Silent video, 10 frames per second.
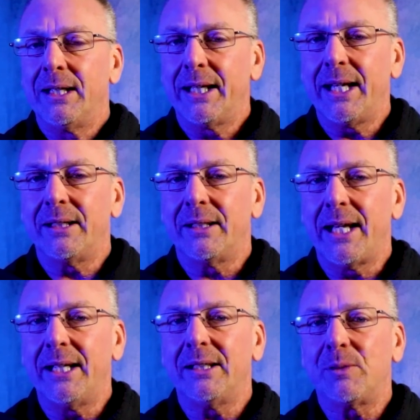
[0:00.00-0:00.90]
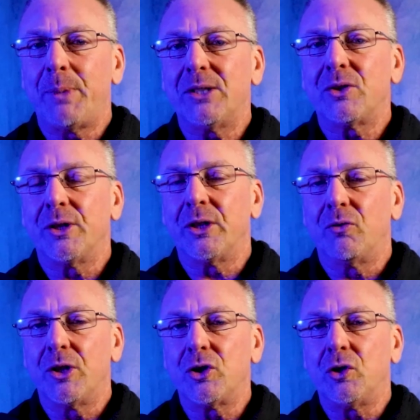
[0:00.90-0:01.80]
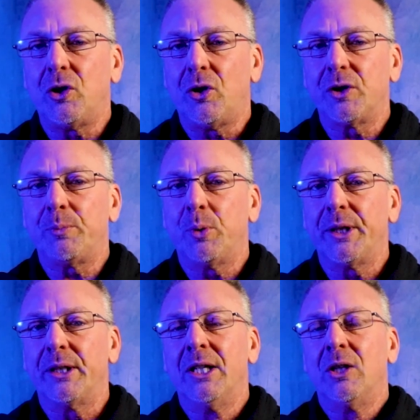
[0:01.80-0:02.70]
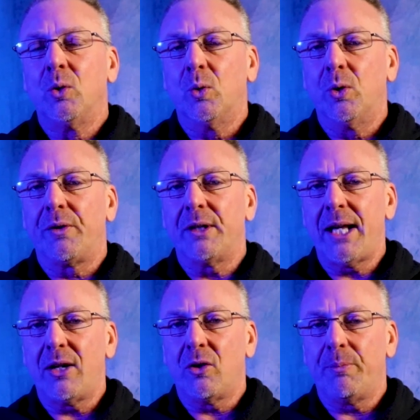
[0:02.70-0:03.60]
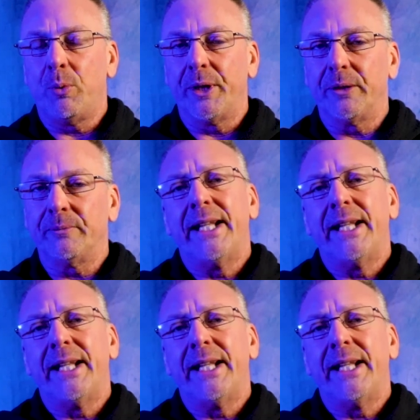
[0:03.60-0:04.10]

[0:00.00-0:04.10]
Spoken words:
Again, the data is based on the original launch point or the takeoff point.